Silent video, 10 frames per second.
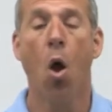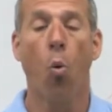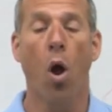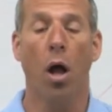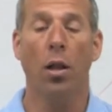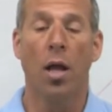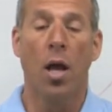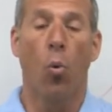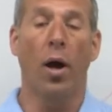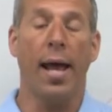Well,
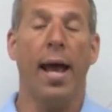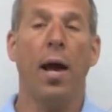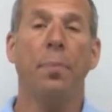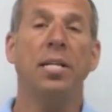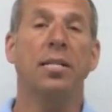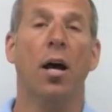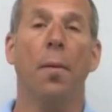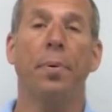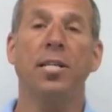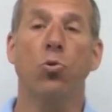what happened is
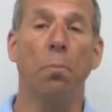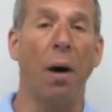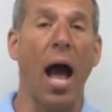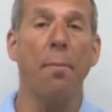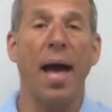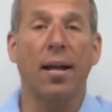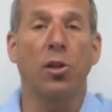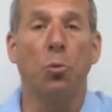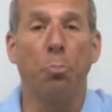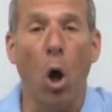companies would buy back
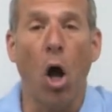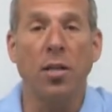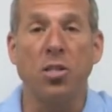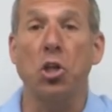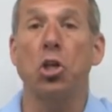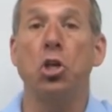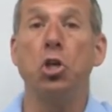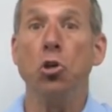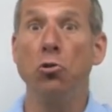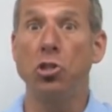their bonds at
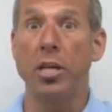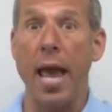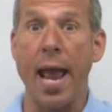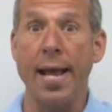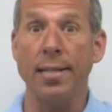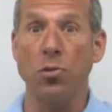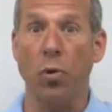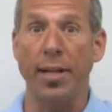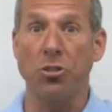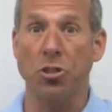huge gains
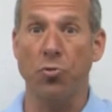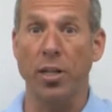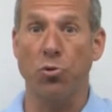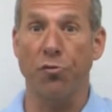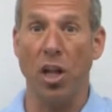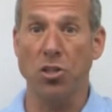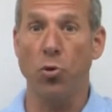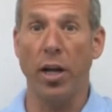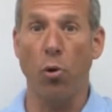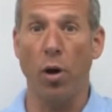when interest rates were
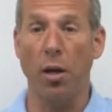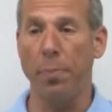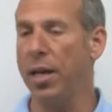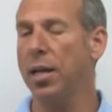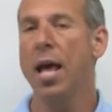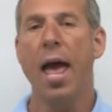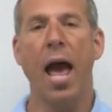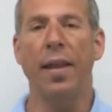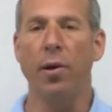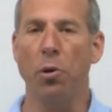fluctuating quite a bit,
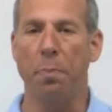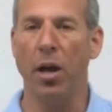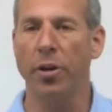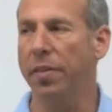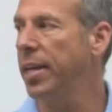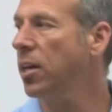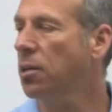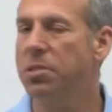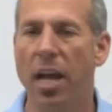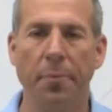and they would bury it in the
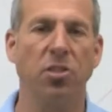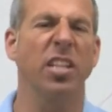income statement.